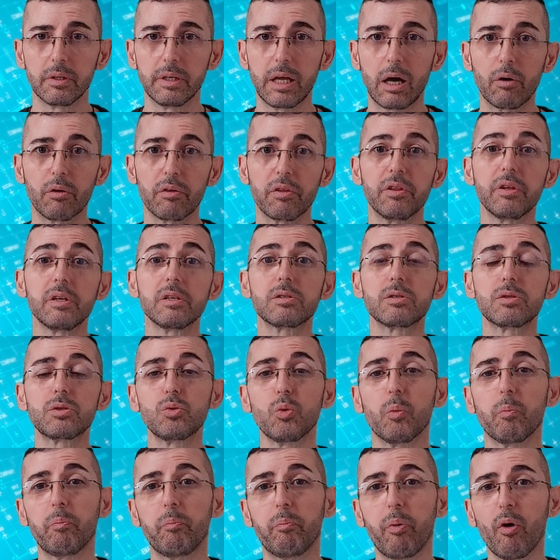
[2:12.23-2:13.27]
now these
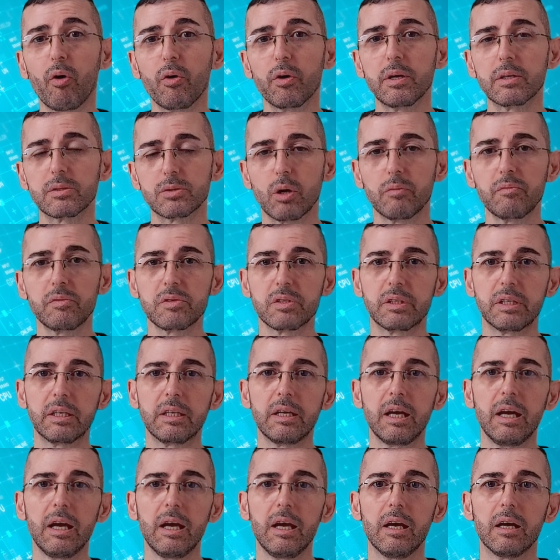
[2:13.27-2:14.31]
2 points
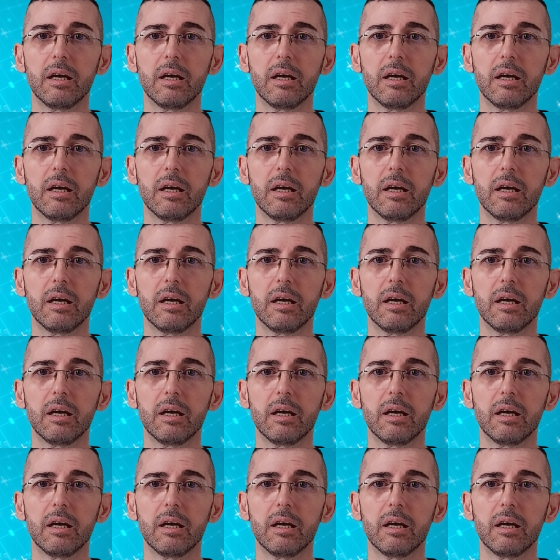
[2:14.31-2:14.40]
obviously